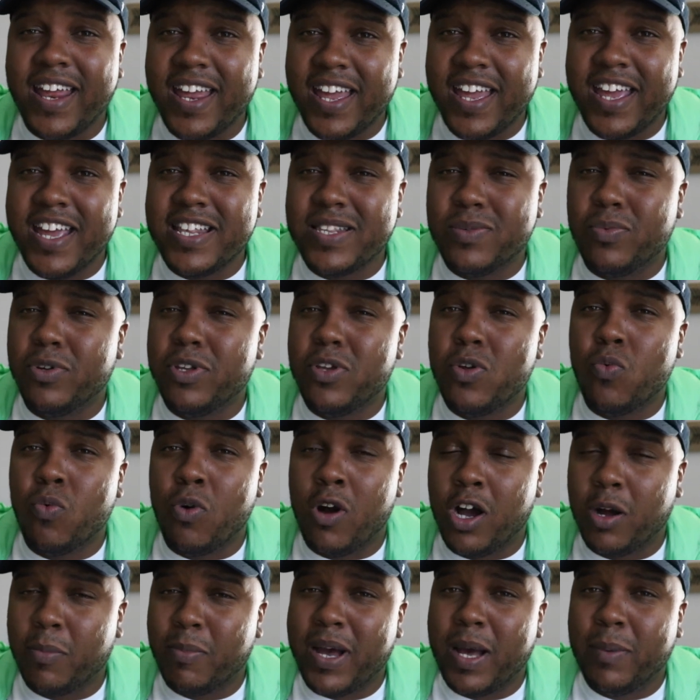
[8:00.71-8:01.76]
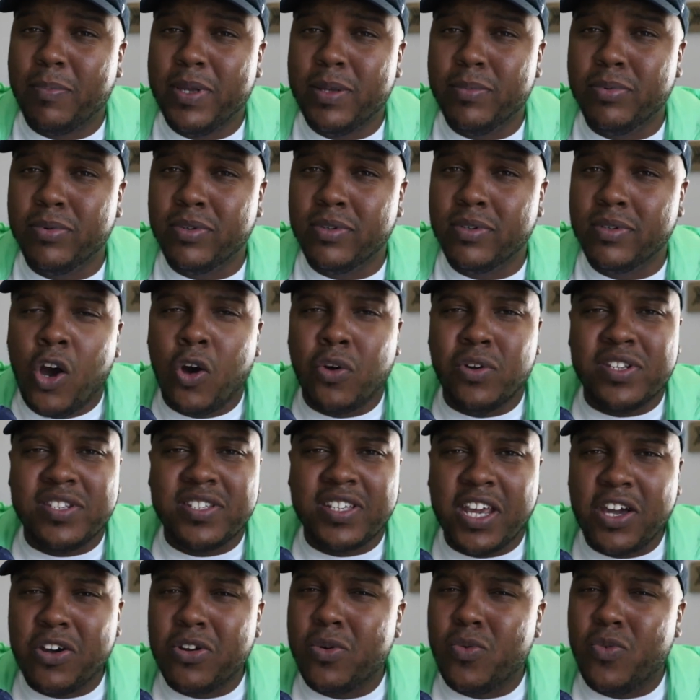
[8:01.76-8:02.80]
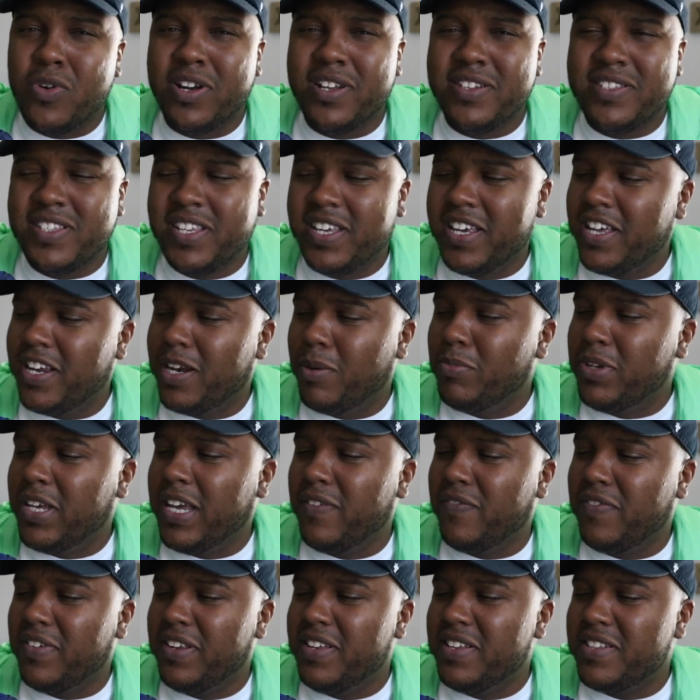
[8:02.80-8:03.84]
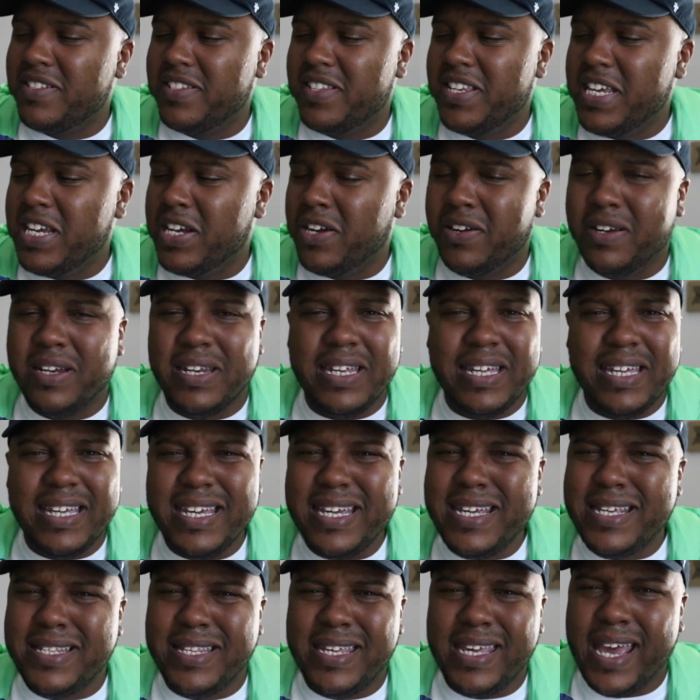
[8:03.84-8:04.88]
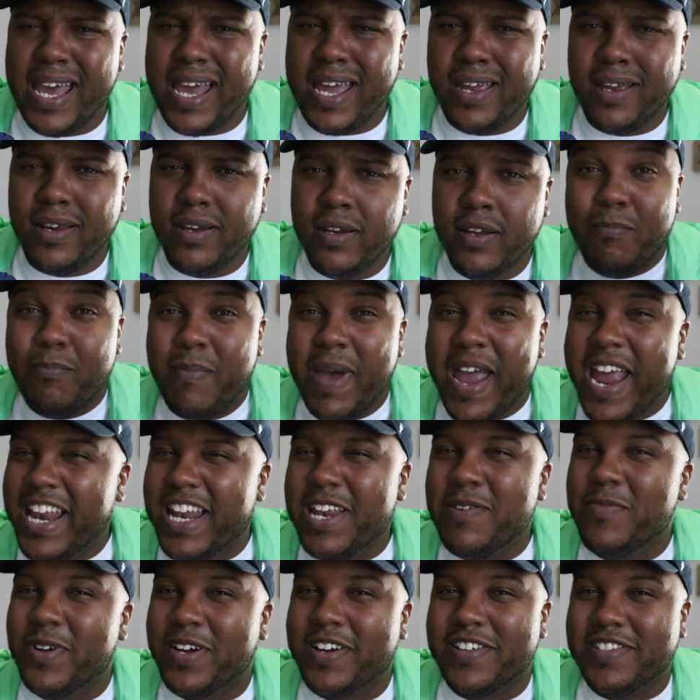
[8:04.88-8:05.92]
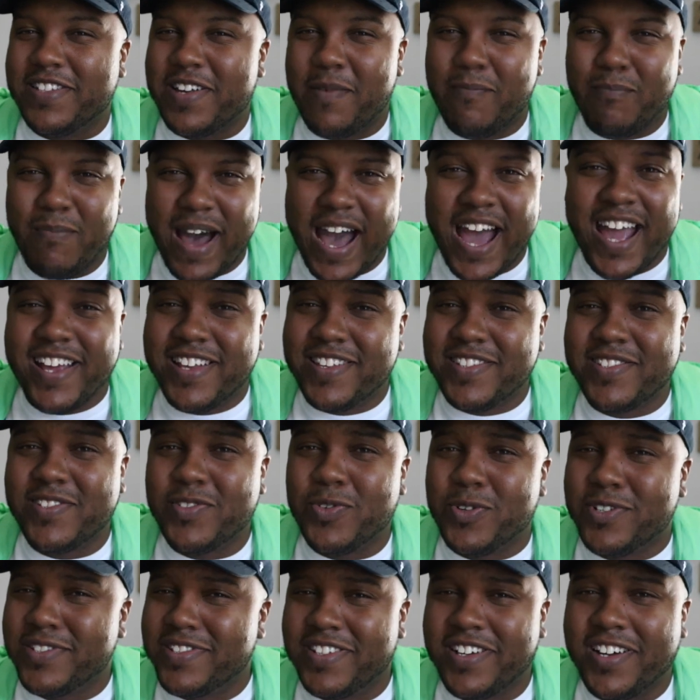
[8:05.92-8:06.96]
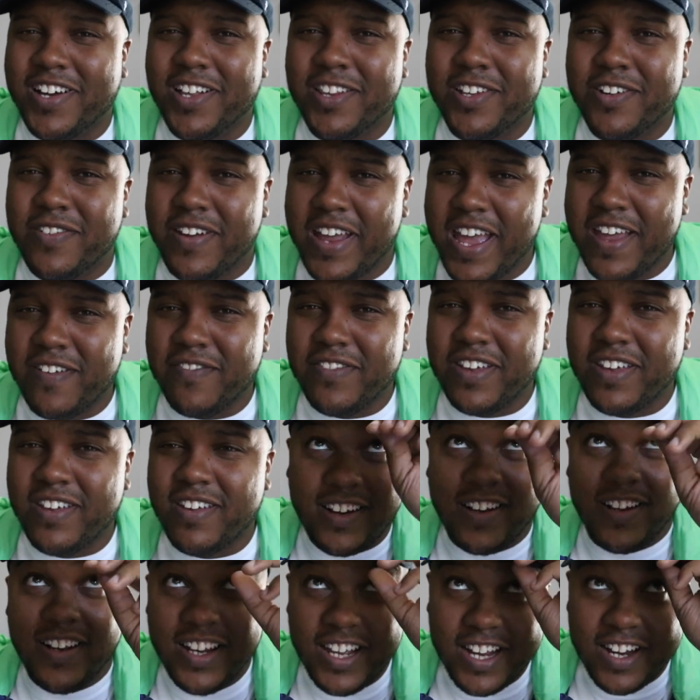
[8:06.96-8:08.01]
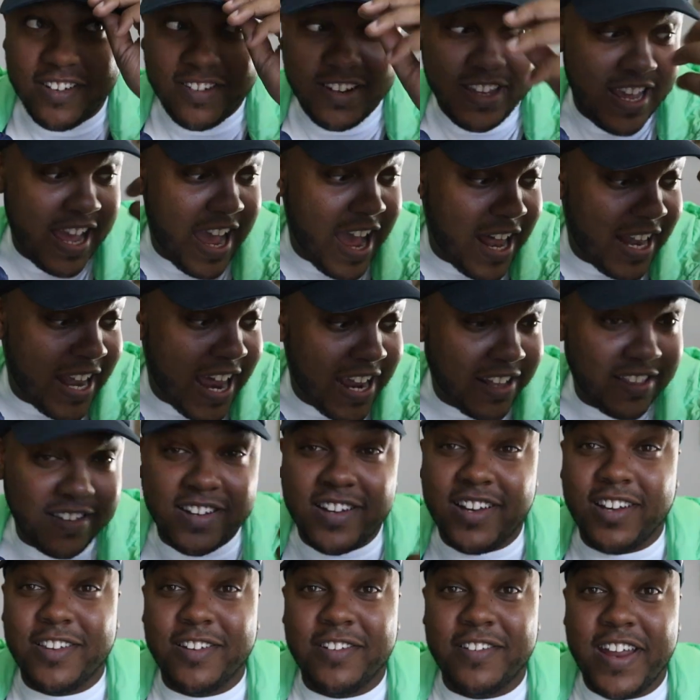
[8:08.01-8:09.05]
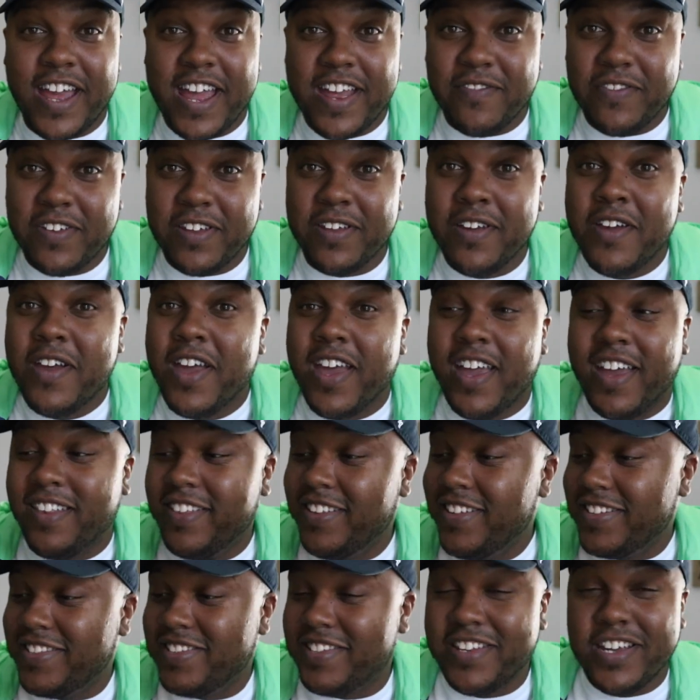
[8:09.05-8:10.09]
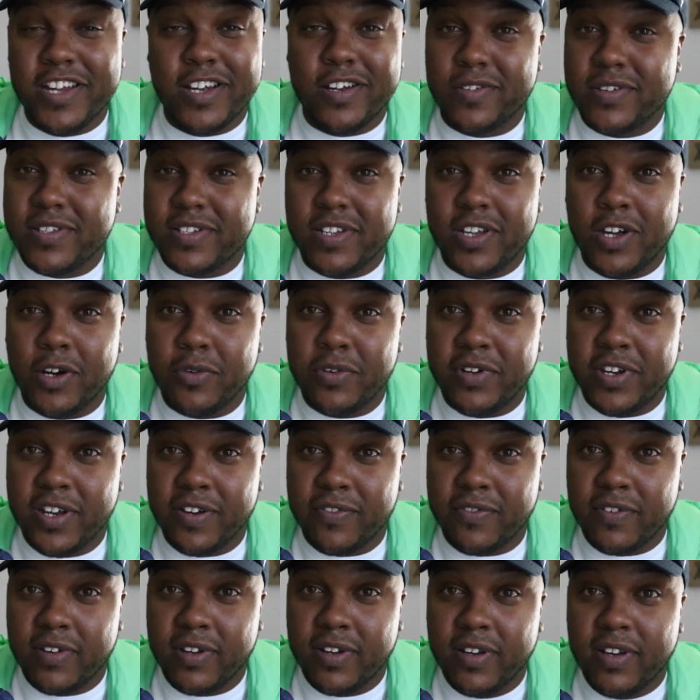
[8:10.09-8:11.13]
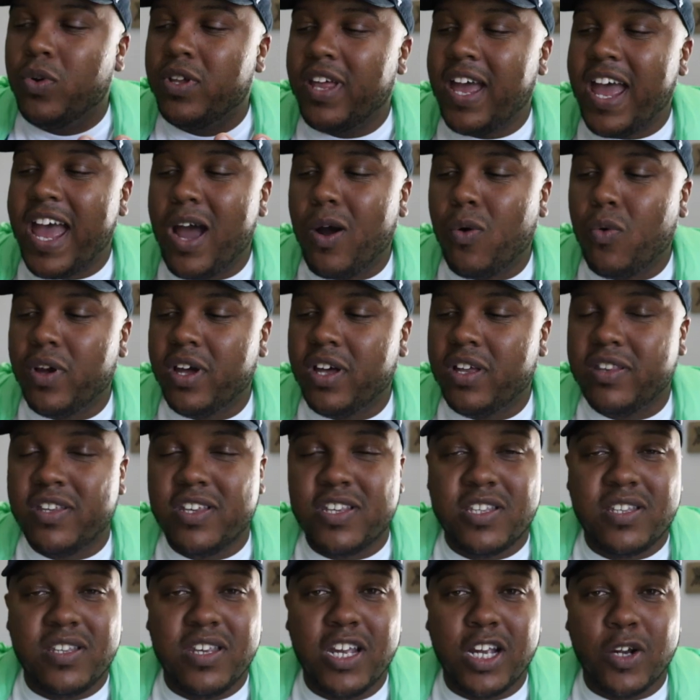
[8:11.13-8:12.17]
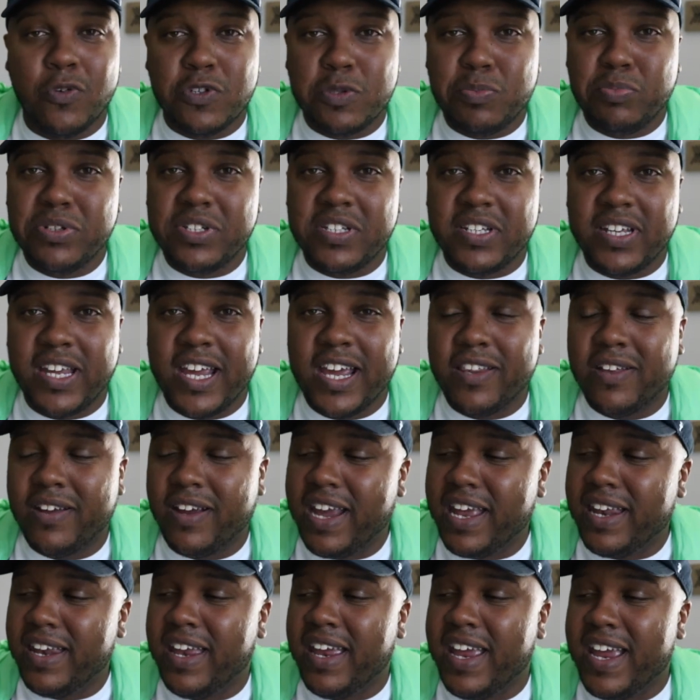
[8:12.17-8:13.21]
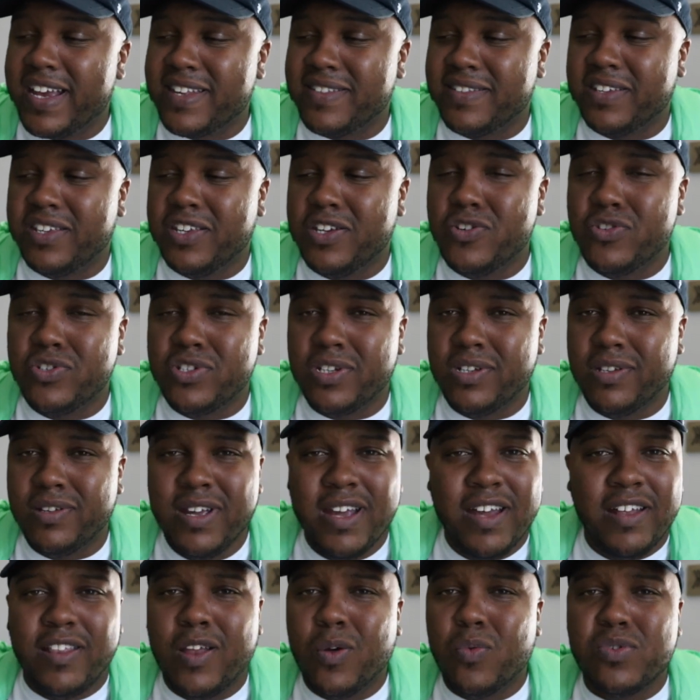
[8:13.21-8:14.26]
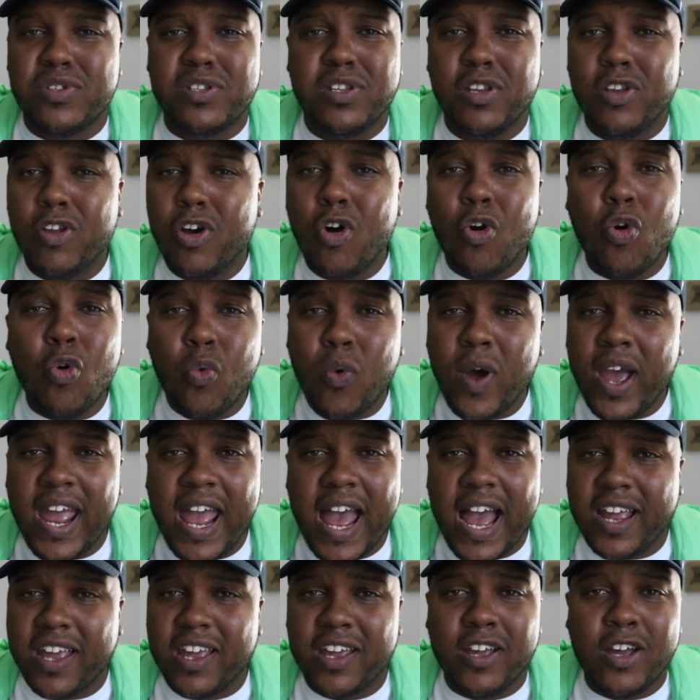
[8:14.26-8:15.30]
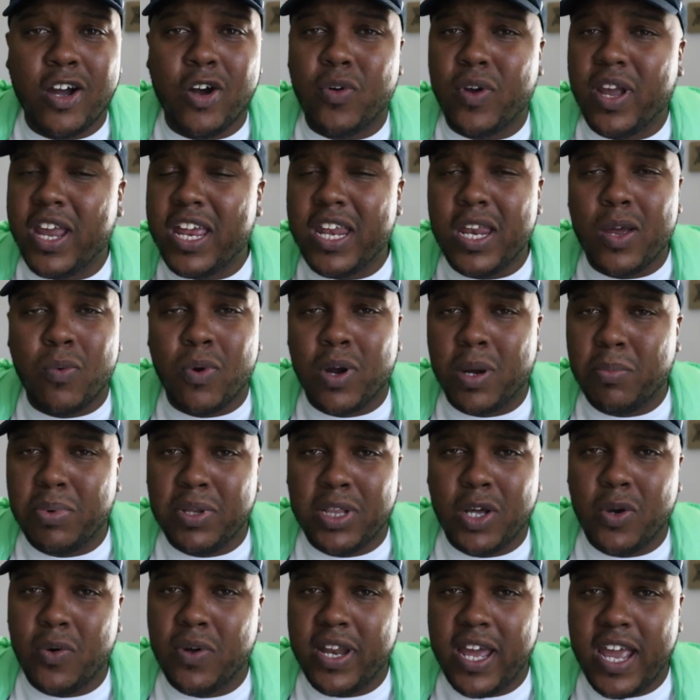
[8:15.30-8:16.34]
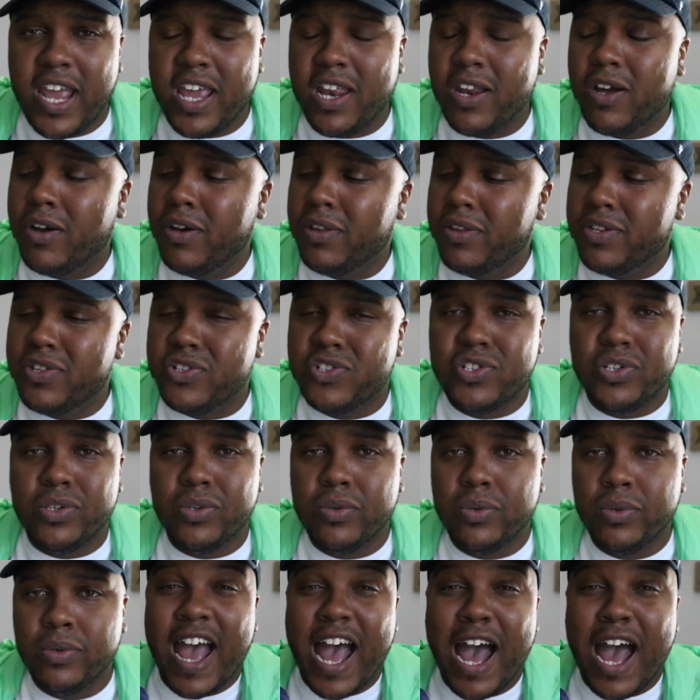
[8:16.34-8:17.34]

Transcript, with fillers: of heads when you walk by people. On a scale of one to 10, I'm giving this sneaker an easy eight mainly because I'm biased towards the color navy. Clearly, I like the color navy, and this sneaker is no different. With how well this sneaker was put together and the execution, there was no way I could go anywhere below an 8 on this shoe.